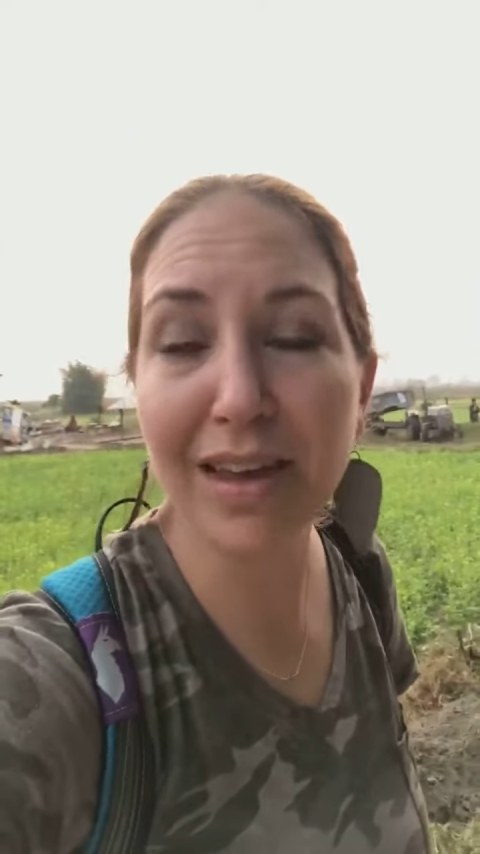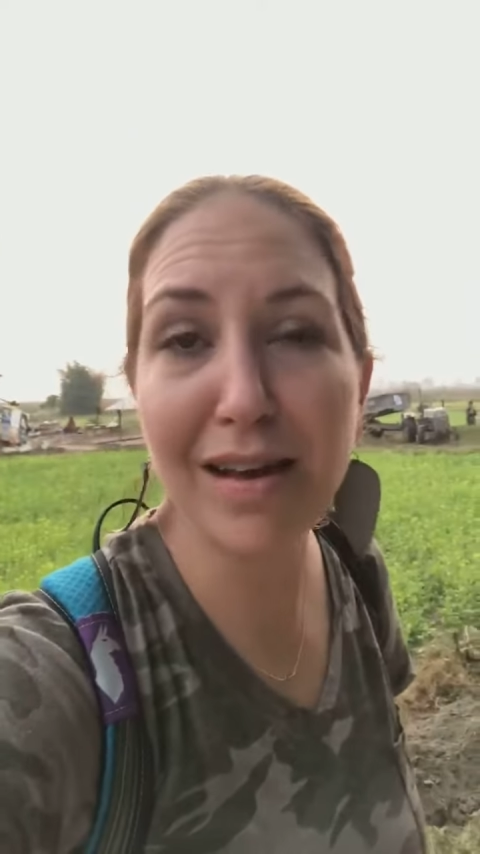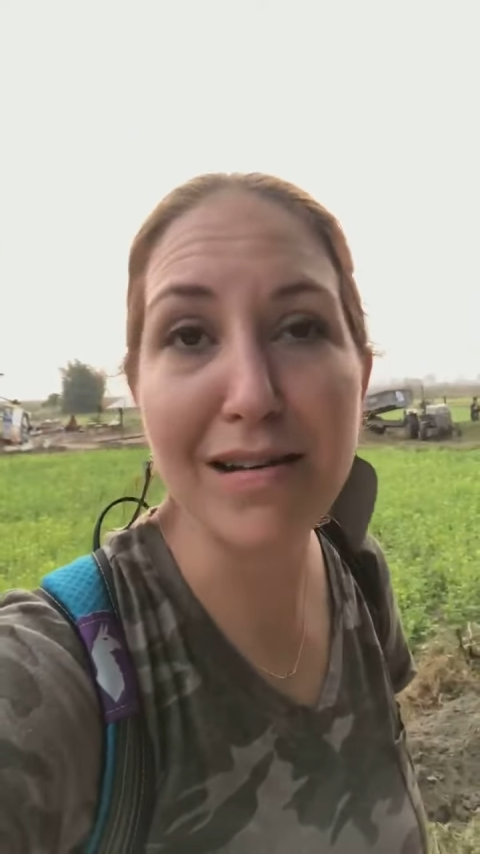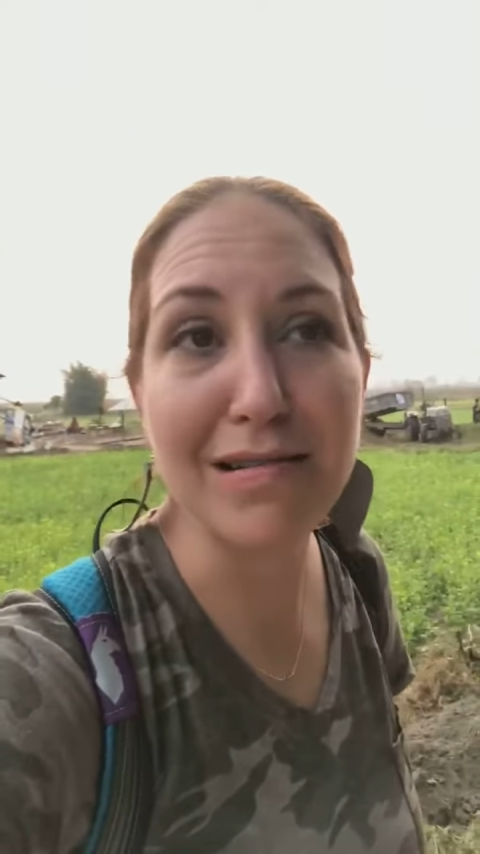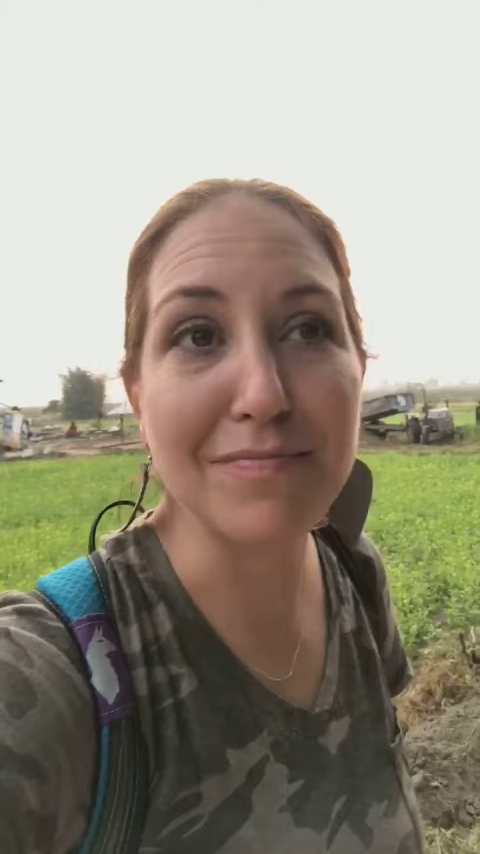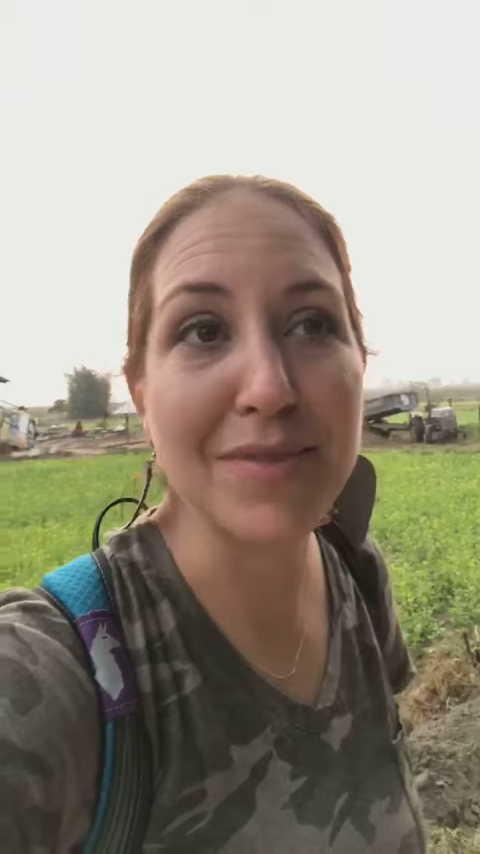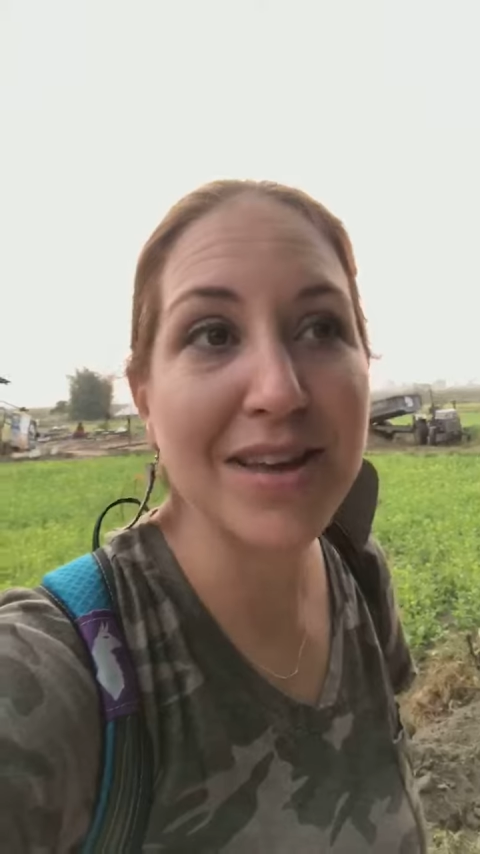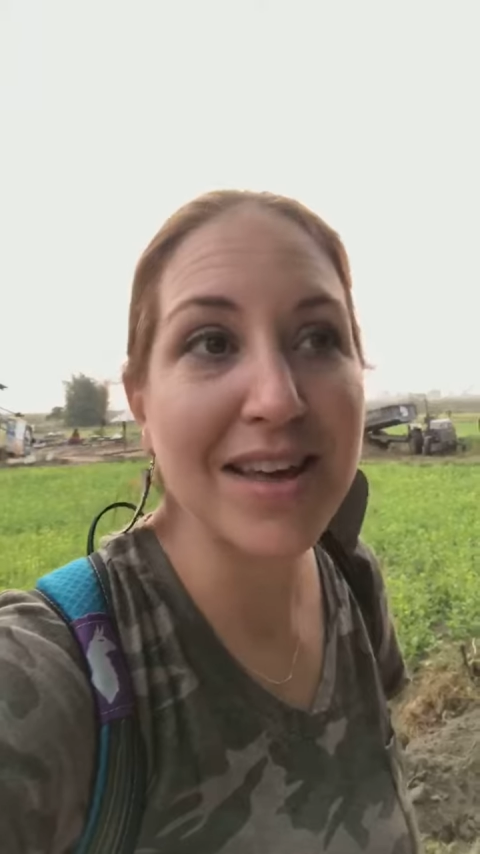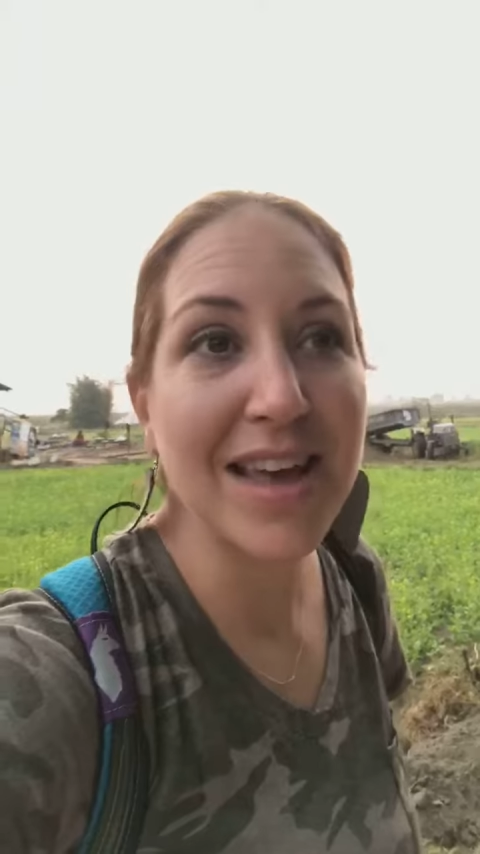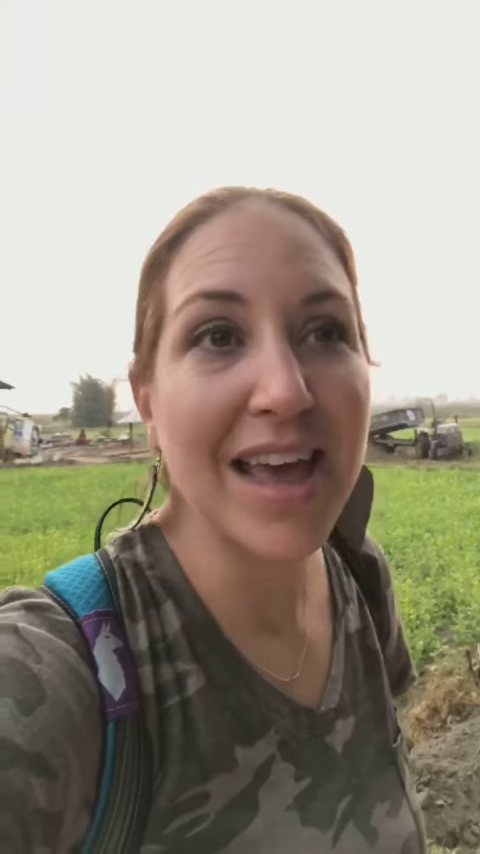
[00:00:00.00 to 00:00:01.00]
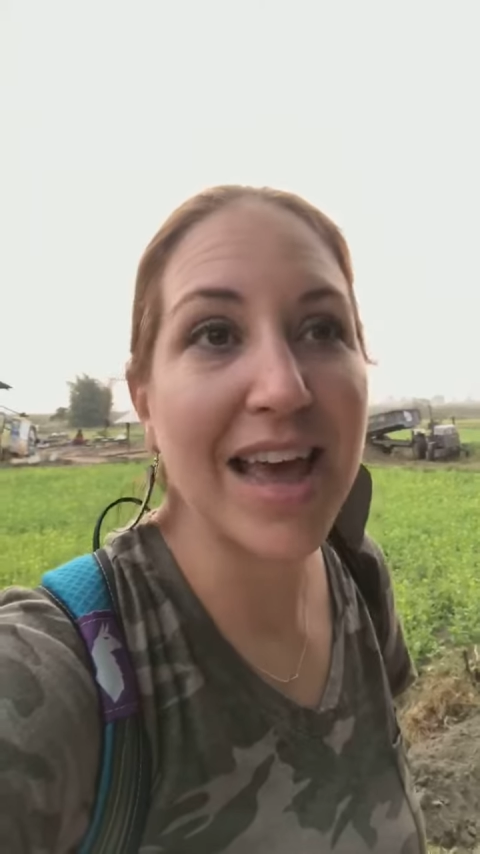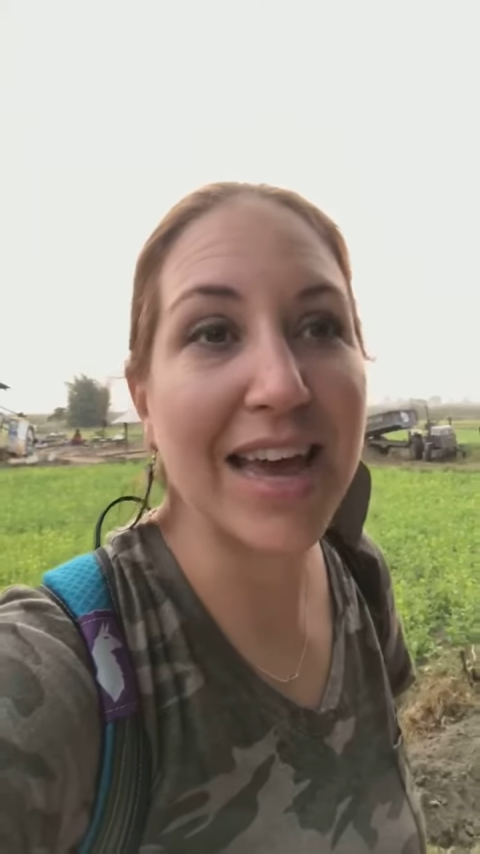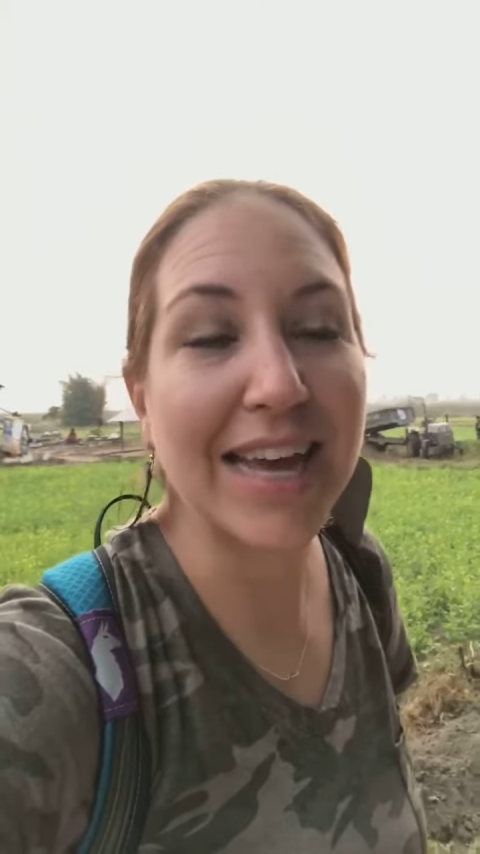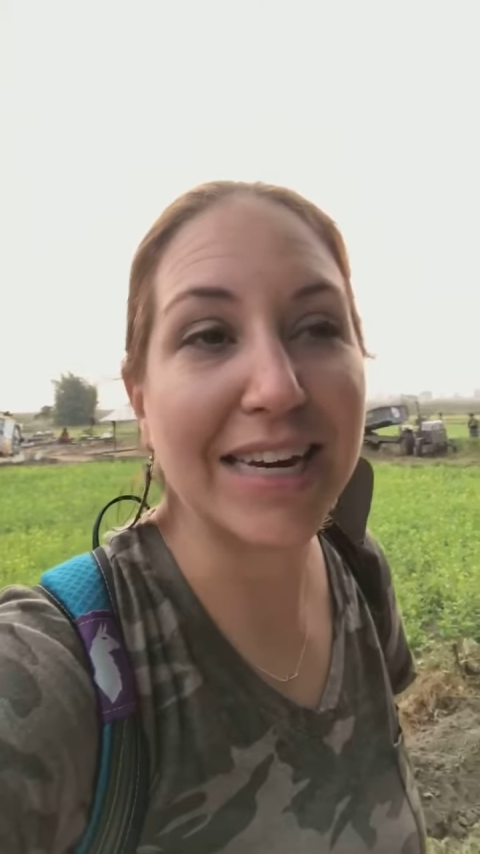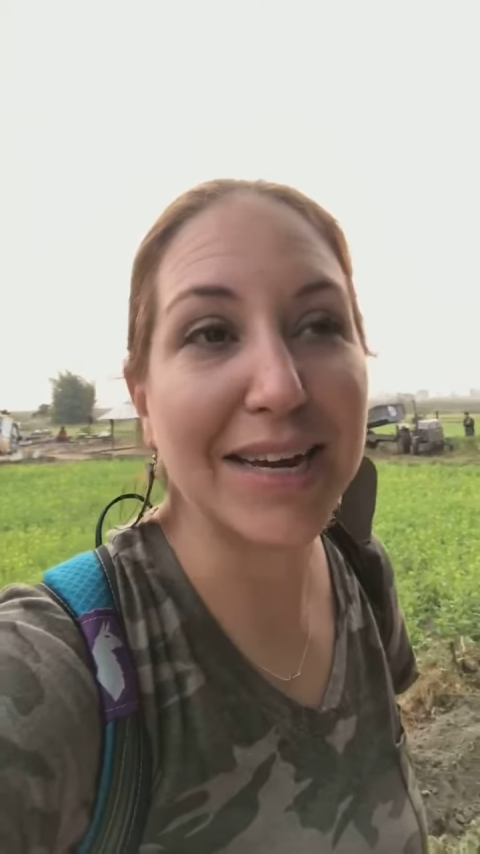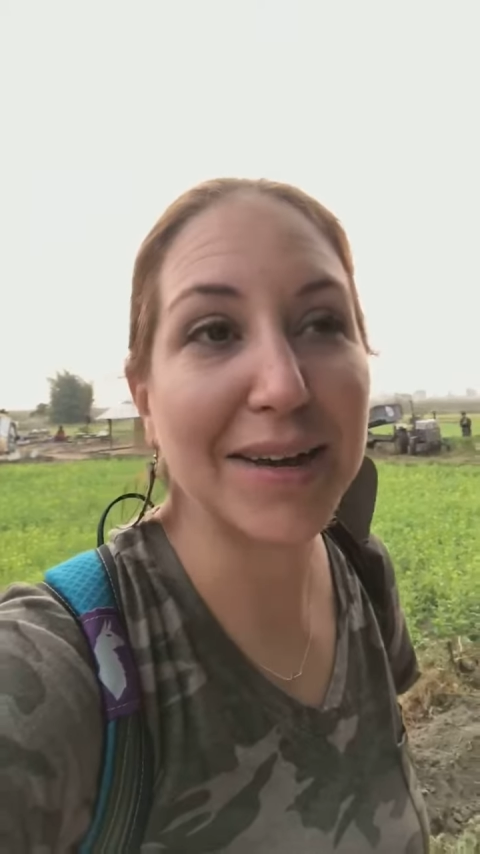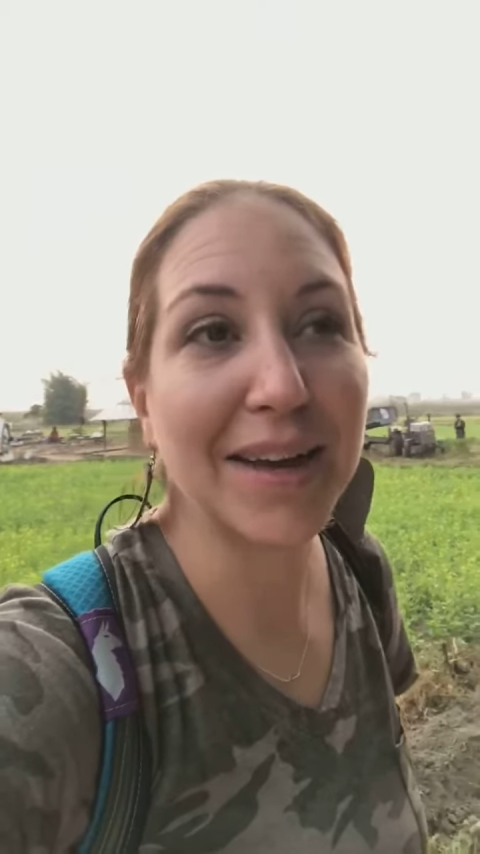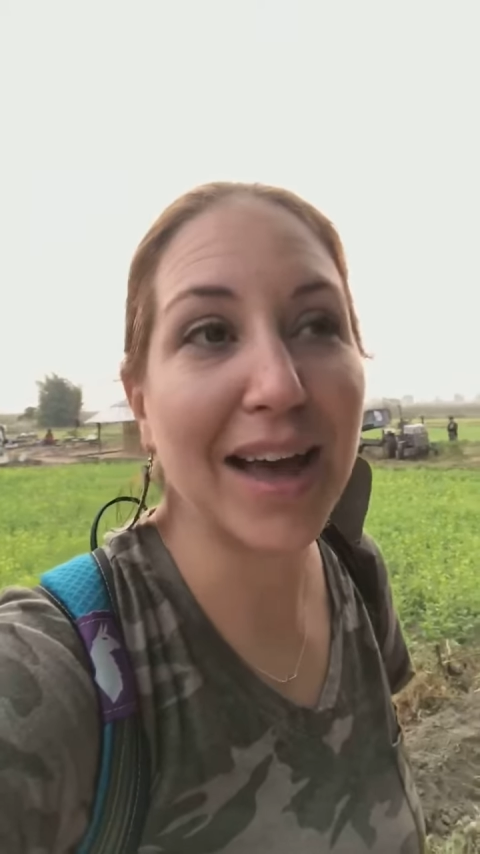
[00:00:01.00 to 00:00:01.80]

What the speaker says: And